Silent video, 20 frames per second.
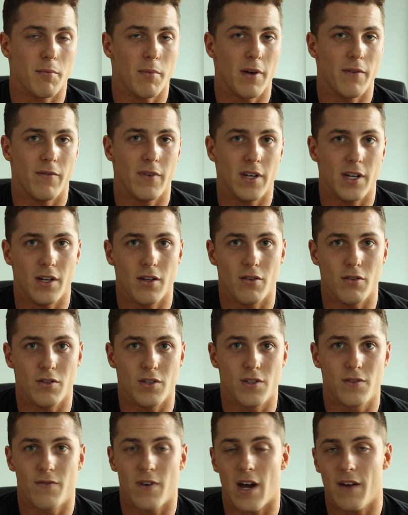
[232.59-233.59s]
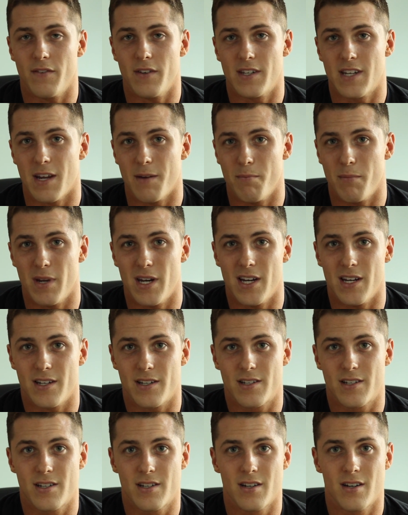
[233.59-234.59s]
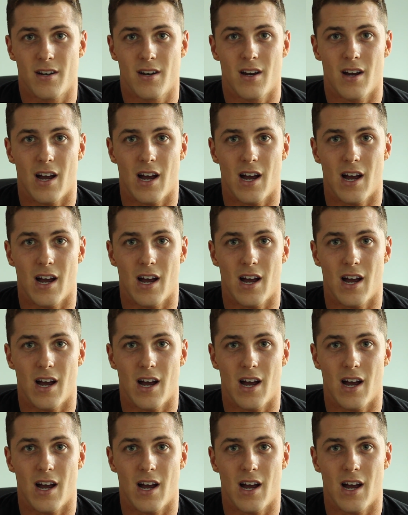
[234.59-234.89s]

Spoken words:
my videos 5 to 10 minutes.